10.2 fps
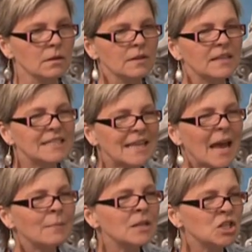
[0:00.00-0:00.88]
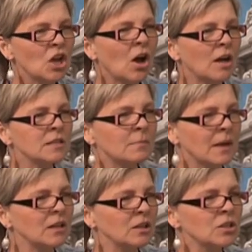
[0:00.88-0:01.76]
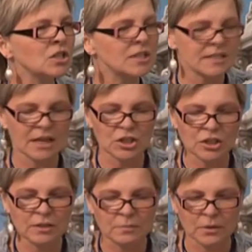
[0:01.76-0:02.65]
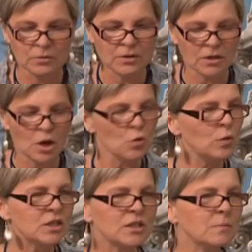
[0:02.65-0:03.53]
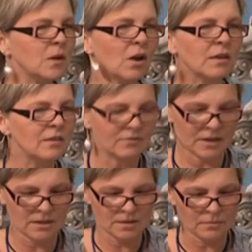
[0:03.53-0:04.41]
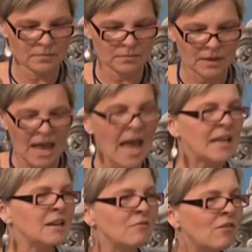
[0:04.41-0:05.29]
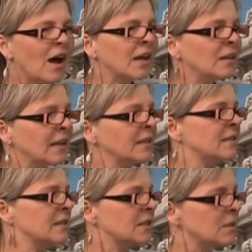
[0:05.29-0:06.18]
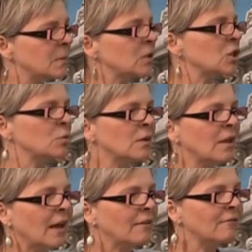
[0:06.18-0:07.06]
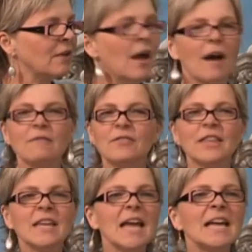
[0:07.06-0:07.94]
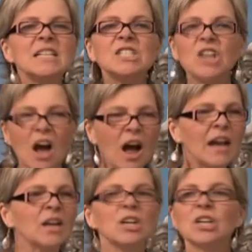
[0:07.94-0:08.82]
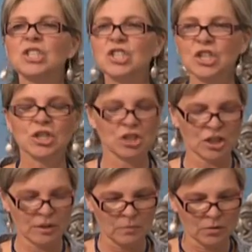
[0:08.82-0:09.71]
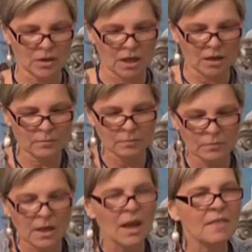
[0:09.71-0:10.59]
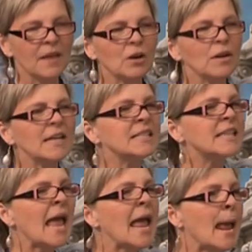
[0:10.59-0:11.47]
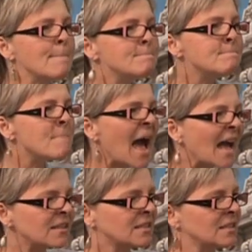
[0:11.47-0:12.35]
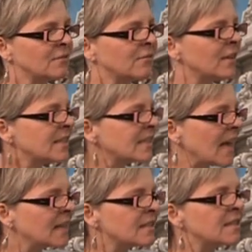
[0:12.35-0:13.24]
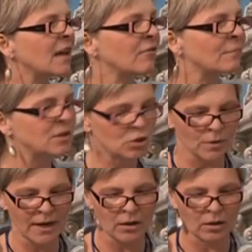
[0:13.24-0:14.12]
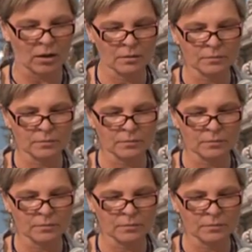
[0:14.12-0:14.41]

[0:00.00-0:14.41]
The damage caused by clergy sexual abuse reaches beyond the victim, and it violates the spiritual life of the entire church community. There is a massive sense of betrayal.